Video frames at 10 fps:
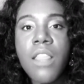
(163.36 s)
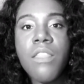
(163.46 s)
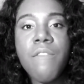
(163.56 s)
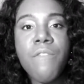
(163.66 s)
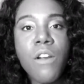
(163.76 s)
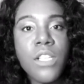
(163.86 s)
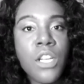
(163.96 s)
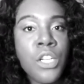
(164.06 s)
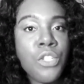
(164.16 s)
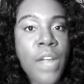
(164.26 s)
the first
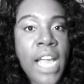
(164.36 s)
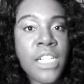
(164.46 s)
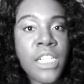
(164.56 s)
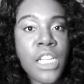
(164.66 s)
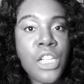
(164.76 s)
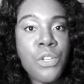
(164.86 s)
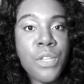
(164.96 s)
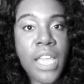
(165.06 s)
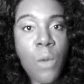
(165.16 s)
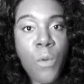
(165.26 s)
contractions that you
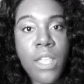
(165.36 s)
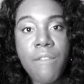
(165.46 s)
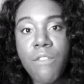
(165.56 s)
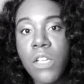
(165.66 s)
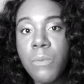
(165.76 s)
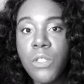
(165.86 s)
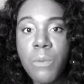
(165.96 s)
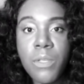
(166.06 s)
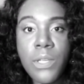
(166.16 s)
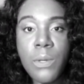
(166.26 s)
get when you first put your
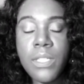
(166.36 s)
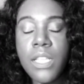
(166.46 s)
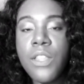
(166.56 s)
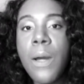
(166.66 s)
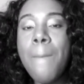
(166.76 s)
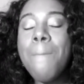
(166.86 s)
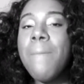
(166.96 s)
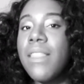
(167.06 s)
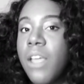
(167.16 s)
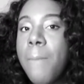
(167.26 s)
Pitocin,
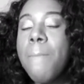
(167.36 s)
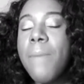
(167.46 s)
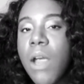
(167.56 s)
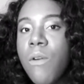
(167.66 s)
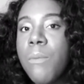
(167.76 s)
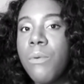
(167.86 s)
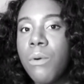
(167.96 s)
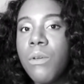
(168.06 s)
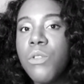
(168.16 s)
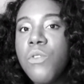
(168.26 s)
they're bearable.
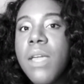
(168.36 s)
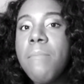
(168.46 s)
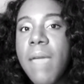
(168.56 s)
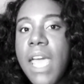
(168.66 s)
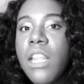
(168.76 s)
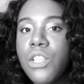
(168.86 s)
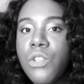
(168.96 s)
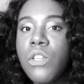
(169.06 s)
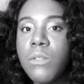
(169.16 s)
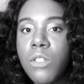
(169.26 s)
You can manage
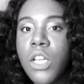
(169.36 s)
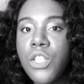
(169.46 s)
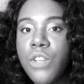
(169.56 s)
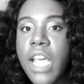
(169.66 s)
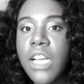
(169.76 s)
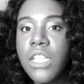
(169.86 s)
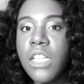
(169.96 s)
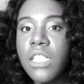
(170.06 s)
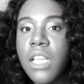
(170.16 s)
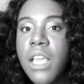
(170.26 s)
those
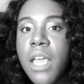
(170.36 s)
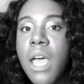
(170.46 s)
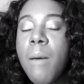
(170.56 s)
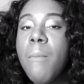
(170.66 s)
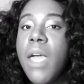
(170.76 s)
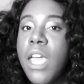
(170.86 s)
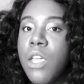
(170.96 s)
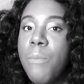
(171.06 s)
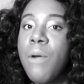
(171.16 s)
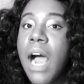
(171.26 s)
contractions. And
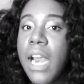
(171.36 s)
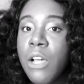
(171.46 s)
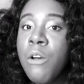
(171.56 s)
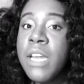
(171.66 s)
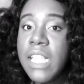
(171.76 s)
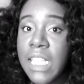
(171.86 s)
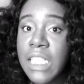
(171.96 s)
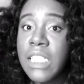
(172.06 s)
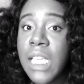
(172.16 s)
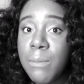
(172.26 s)
you're probably going to need
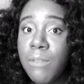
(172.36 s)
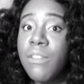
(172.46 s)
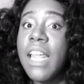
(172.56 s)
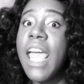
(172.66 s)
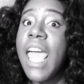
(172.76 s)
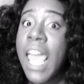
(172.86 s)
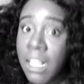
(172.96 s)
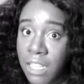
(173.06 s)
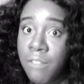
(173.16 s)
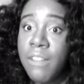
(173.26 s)
these tips for the
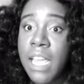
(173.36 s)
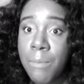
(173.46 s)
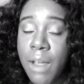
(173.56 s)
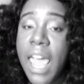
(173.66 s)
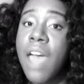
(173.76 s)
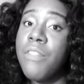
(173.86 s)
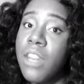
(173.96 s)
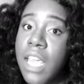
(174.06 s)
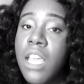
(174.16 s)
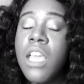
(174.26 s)
active labor after
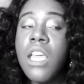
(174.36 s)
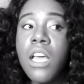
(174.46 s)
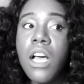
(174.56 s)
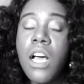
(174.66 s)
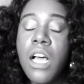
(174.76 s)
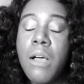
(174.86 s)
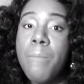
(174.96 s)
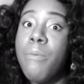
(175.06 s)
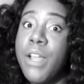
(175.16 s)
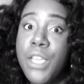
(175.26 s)
they
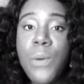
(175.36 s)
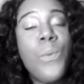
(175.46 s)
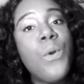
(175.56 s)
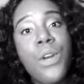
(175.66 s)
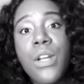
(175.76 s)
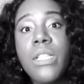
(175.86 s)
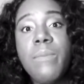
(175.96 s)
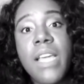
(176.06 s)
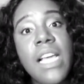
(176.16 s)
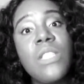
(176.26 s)
break your waters.
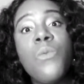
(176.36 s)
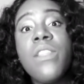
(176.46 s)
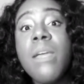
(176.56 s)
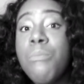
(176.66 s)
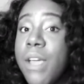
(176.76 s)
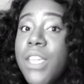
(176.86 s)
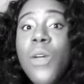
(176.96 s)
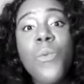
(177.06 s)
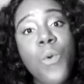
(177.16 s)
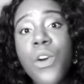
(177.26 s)
Because when they break
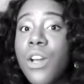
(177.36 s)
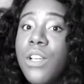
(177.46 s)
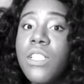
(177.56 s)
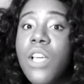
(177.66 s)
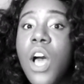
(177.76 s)
your waters,